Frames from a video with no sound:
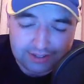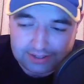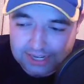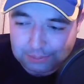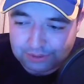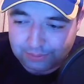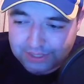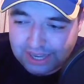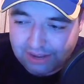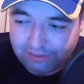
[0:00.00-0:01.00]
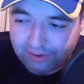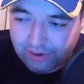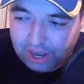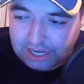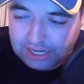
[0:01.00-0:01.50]
tips from myself and
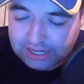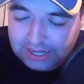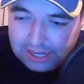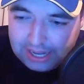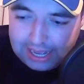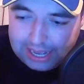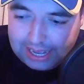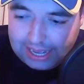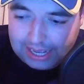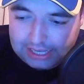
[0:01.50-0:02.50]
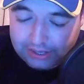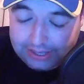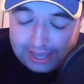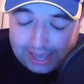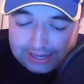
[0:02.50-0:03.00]
Ryan. You
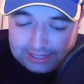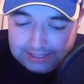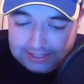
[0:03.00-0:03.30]
get